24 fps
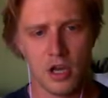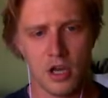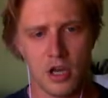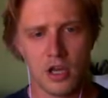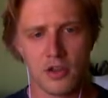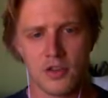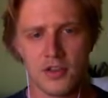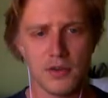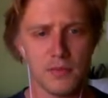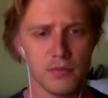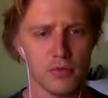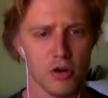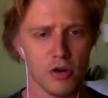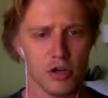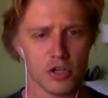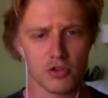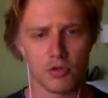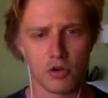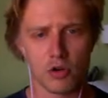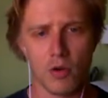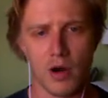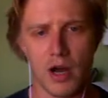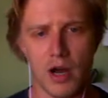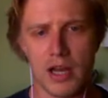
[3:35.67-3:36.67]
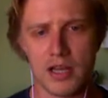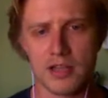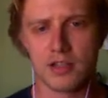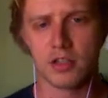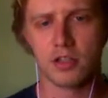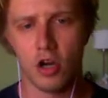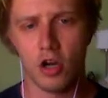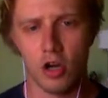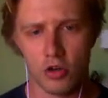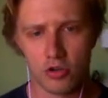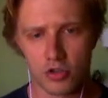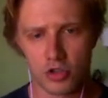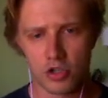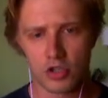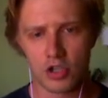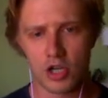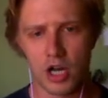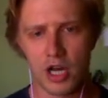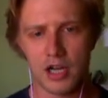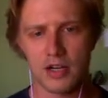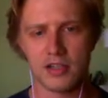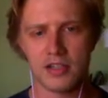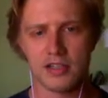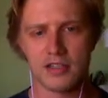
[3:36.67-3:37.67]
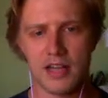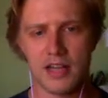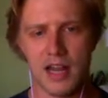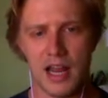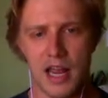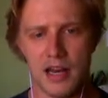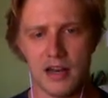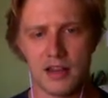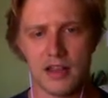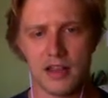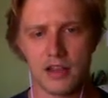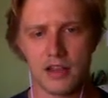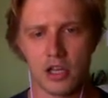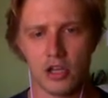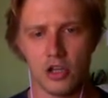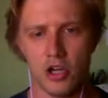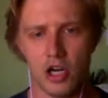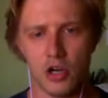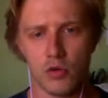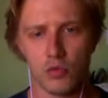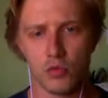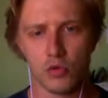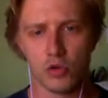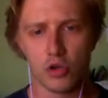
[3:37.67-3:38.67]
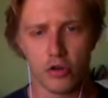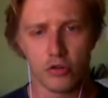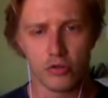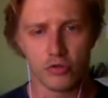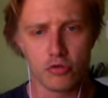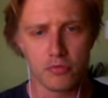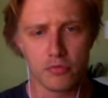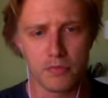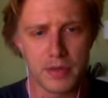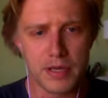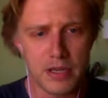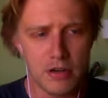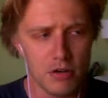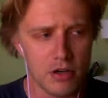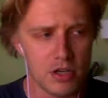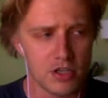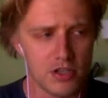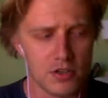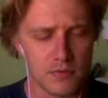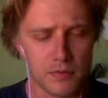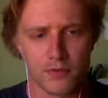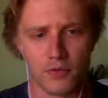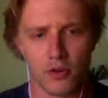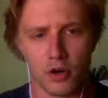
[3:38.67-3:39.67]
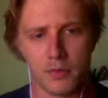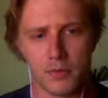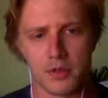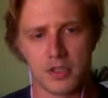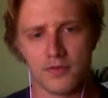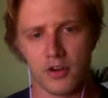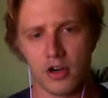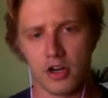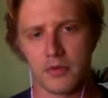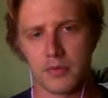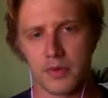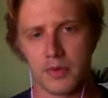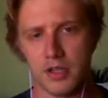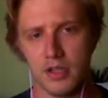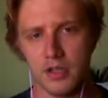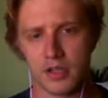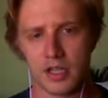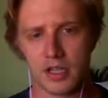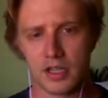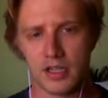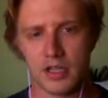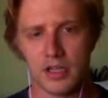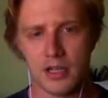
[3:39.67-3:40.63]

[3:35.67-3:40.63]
This approach requires the coach to understand that the learner will go through periods of performance variability.